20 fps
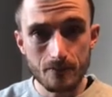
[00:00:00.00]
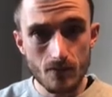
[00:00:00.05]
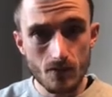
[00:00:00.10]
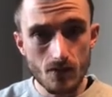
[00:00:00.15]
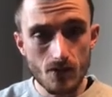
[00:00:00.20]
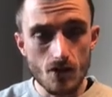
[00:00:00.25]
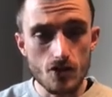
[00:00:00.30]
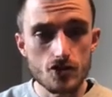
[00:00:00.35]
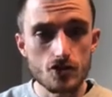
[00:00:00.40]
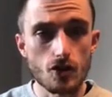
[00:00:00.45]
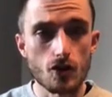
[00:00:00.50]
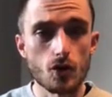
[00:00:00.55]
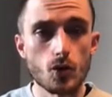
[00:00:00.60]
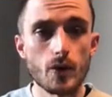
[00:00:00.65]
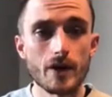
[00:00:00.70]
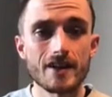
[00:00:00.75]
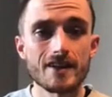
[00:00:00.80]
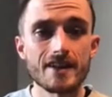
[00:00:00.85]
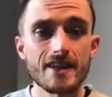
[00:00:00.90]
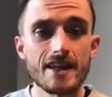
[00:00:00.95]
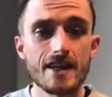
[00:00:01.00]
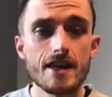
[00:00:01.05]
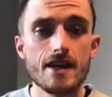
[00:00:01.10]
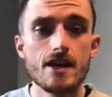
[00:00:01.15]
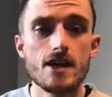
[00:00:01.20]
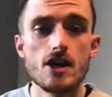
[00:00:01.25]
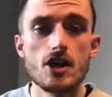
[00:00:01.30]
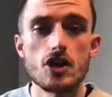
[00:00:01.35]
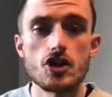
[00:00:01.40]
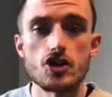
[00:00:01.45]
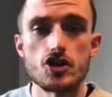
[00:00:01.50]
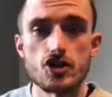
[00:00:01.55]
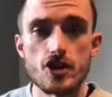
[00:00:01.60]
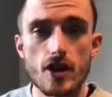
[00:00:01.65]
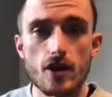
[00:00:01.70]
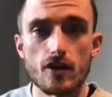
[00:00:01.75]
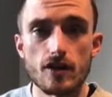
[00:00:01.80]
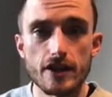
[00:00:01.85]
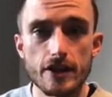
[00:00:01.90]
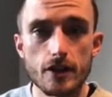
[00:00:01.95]
So I'll quickly share a
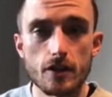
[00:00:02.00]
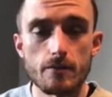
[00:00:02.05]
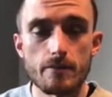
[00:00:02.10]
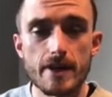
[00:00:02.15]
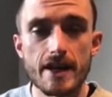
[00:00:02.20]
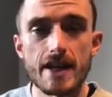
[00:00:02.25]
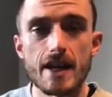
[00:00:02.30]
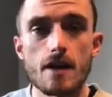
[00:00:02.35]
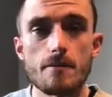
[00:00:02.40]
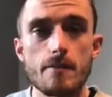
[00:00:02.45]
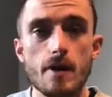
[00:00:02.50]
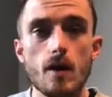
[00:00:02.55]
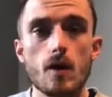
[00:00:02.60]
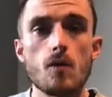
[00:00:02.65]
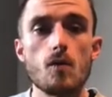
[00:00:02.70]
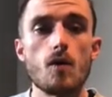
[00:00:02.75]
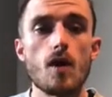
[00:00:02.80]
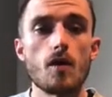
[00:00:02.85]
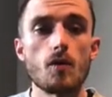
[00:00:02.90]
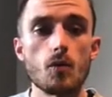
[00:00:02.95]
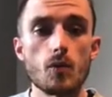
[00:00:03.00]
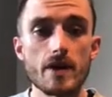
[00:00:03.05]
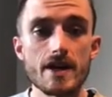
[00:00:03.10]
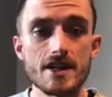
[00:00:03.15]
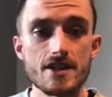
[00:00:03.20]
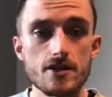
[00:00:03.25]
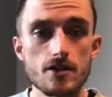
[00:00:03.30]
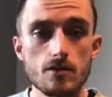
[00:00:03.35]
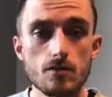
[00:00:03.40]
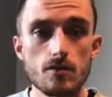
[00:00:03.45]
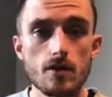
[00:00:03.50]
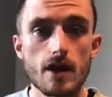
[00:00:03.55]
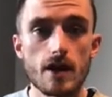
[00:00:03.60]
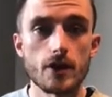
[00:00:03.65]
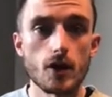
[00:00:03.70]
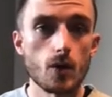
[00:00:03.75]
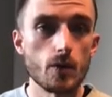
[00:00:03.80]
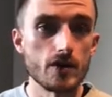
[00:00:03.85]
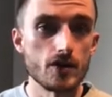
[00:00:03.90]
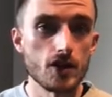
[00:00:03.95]
little bit about what we do. I know
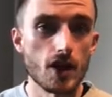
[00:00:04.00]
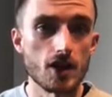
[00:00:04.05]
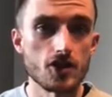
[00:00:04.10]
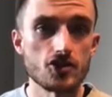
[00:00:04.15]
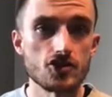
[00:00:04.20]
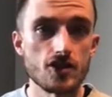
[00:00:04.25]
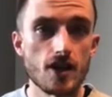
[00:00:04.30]
we touched on